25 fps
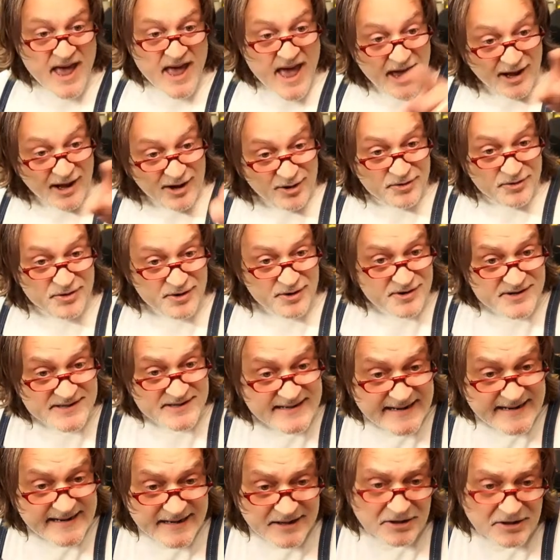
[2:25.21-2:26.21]
Hello, there is
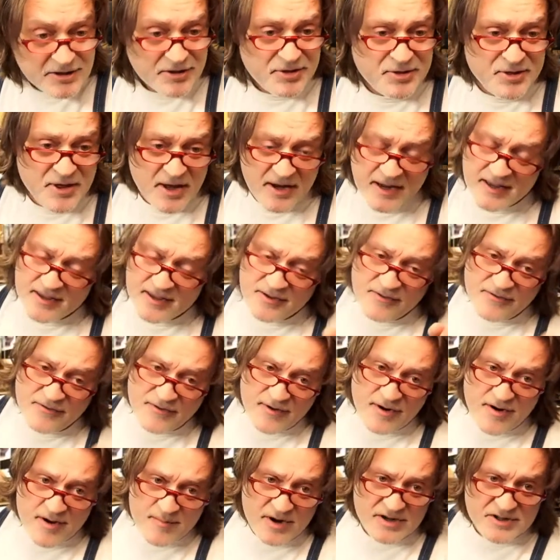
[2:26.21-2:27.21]
Neil. Thank you
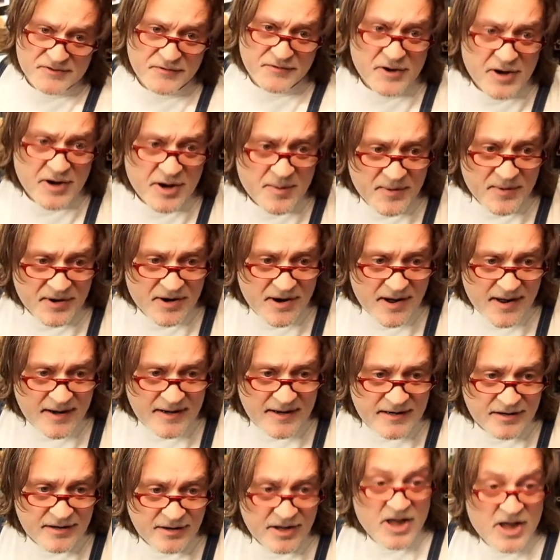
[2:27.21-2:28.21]
very much for coming on,
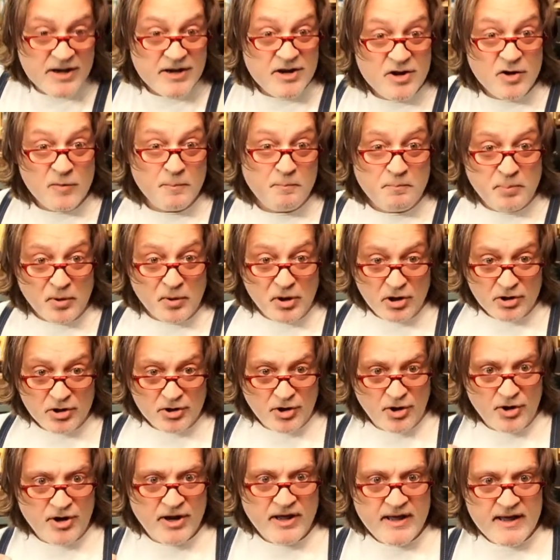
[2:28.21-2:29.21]
Neil. Neil
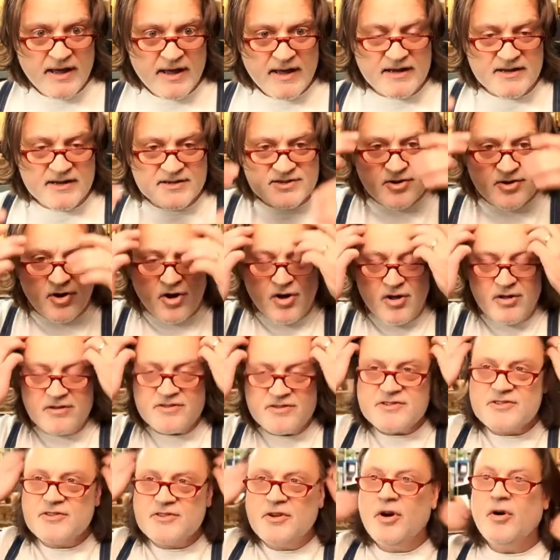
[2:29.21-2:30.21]
Bullard is
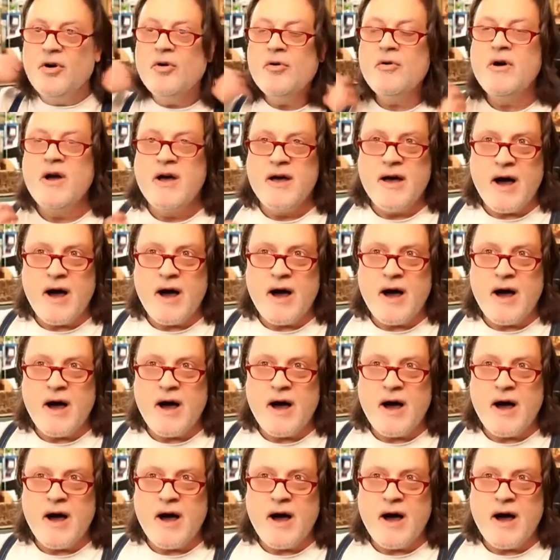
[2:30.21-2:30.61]
also.